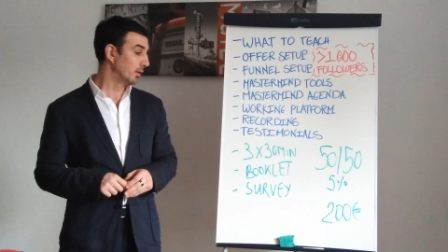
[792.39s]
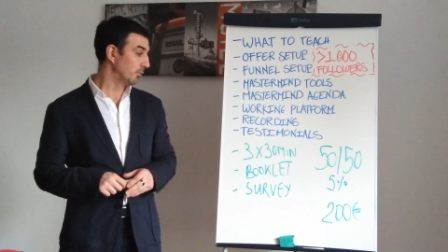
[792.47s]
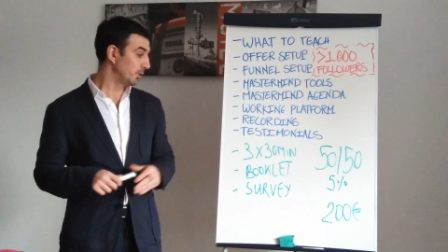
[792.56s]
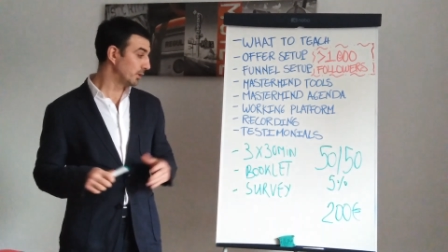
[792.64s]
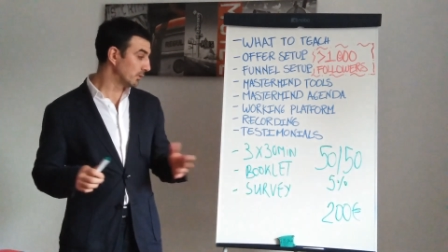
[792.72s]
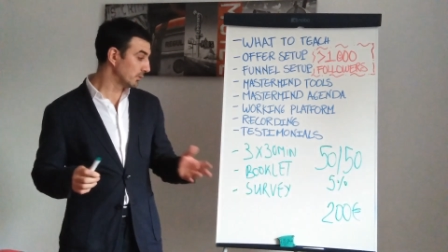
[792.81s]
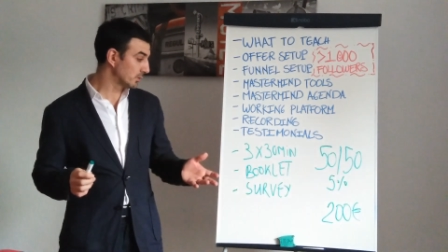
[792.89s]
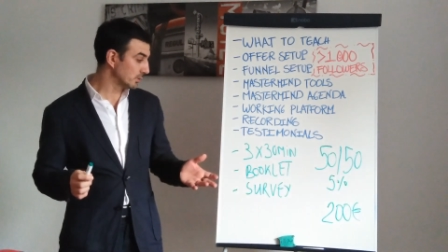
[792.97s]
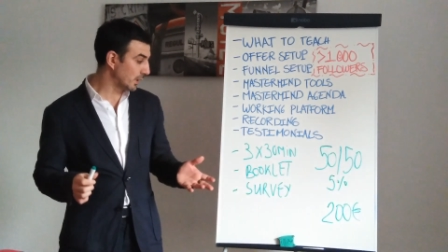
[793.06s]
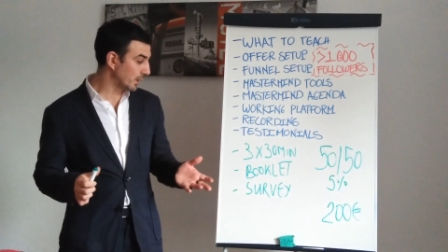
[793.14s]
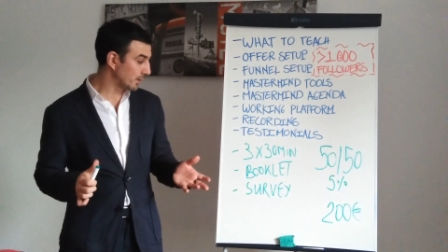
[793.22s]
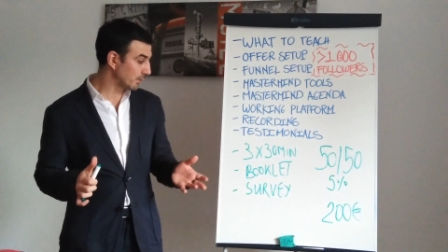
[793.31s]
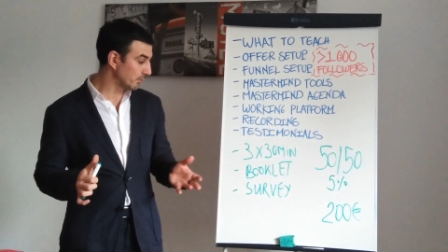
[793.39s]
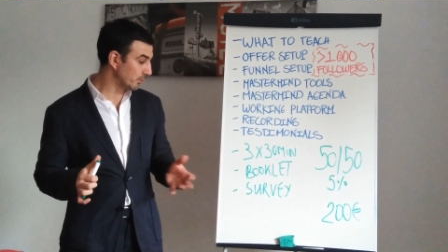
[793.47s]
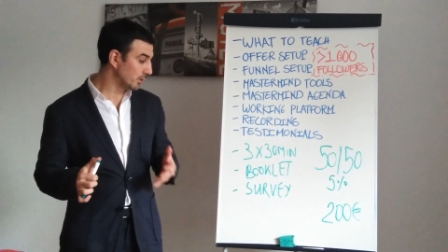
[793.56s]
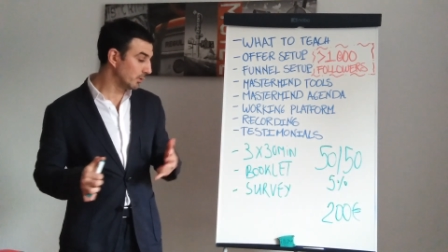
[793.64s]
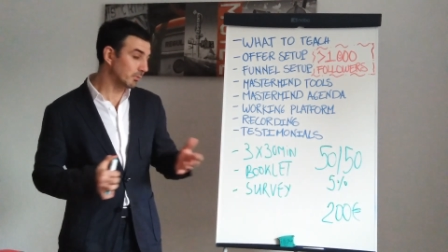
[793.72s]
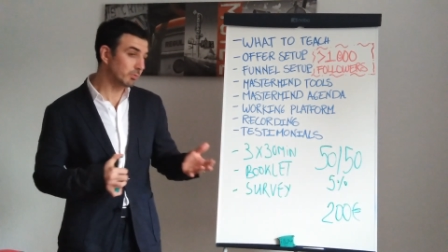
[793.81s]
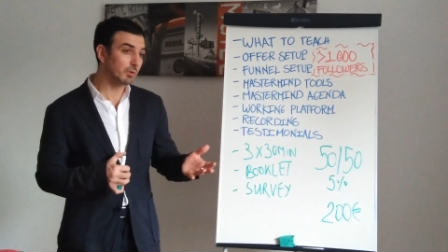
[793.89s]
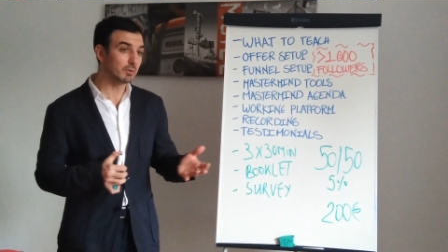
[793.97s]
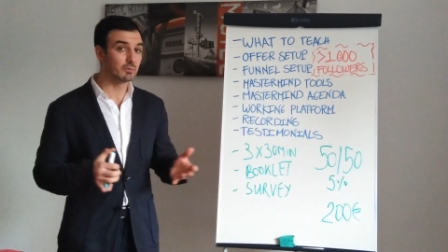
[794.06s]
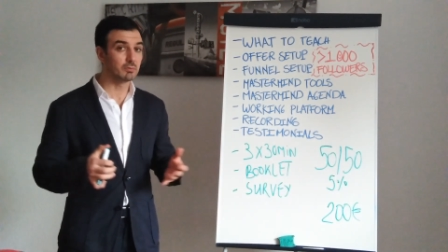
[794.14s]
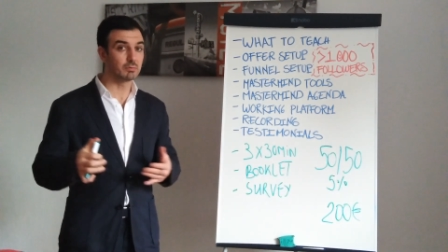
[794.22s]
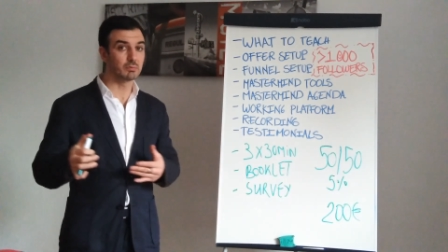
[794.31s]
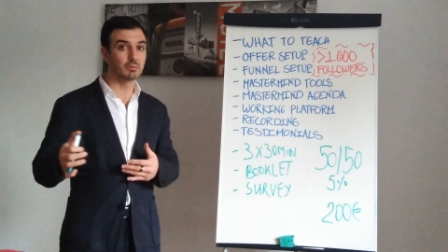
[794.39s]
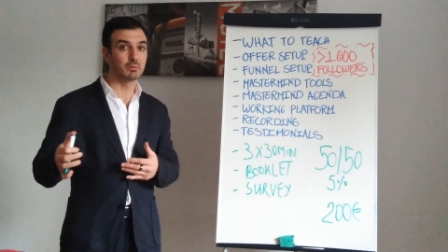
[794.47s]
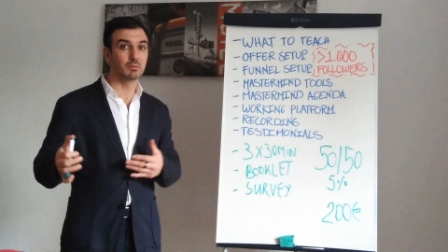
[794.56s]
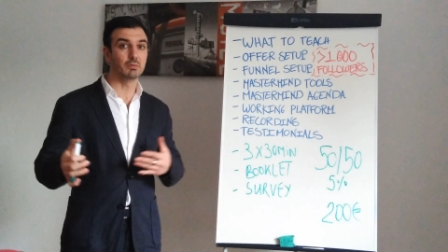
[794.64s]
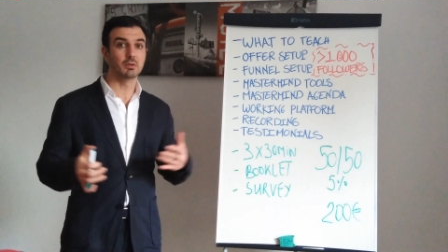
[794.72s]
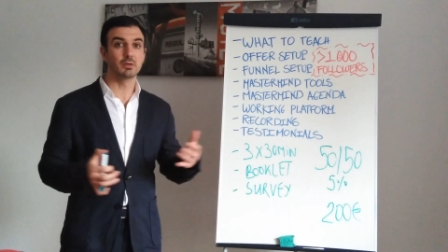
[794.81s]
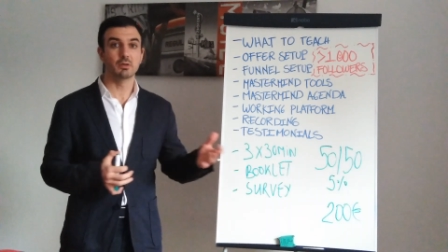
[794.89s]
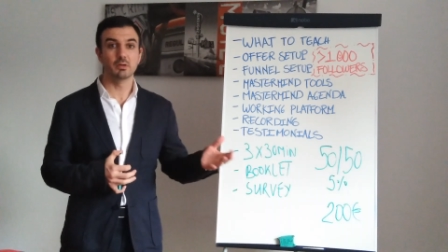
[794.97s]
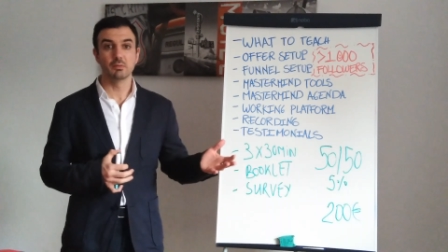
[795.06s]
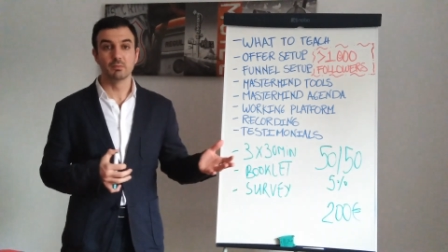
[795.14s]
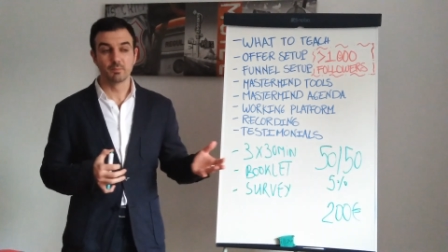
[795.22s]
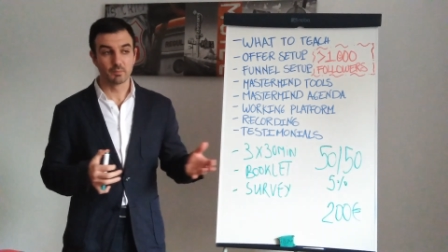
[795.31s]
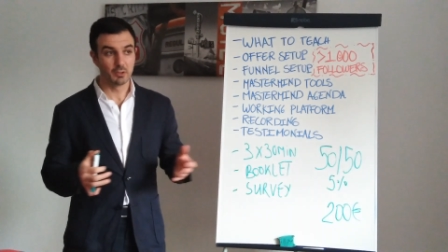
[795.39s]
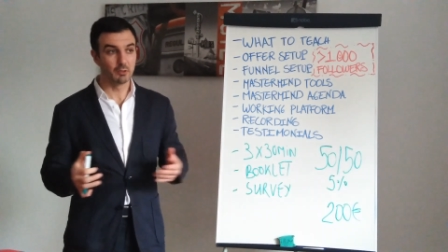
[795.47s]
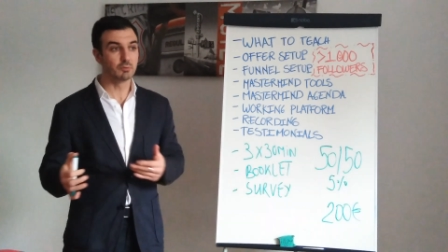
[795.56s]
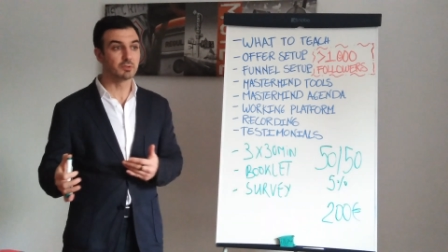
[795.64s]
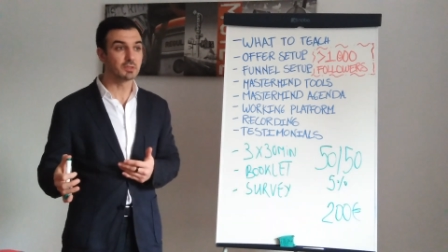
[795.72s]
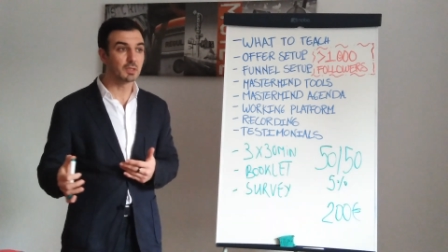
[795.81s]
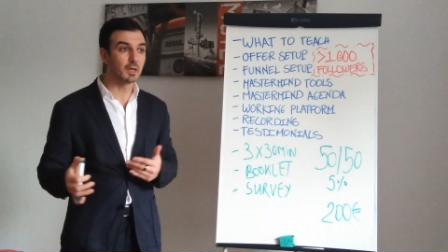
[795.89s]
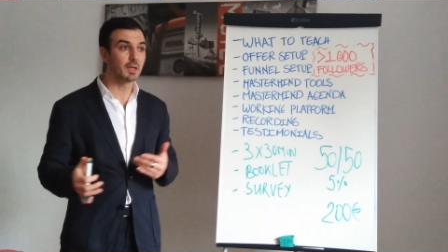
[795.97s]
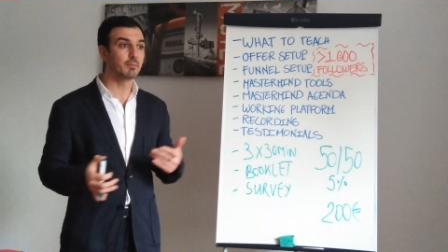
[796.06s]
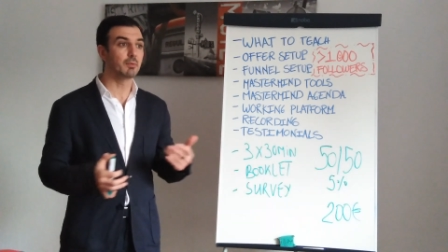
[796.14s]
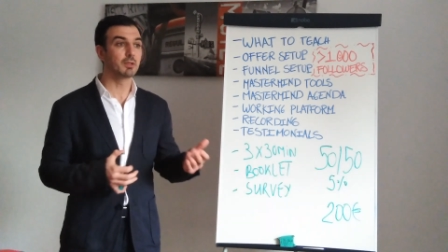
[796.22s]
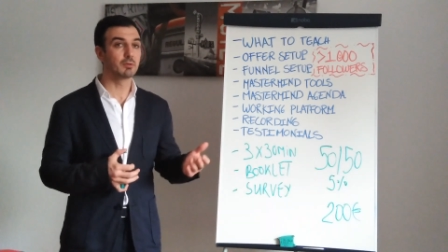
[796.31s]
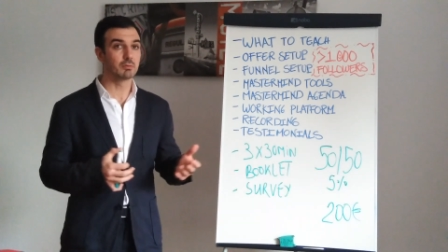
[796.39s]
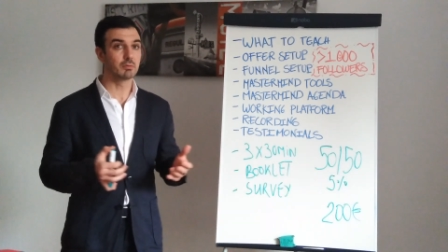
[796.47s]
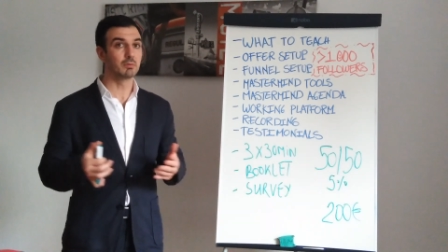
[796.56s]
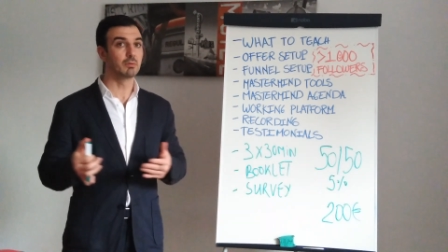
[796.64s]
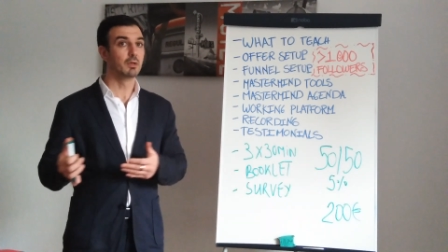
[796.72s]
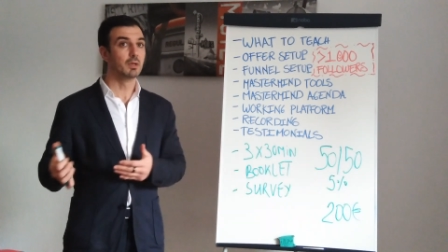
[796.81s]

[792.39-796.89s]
We don't want to lose time and to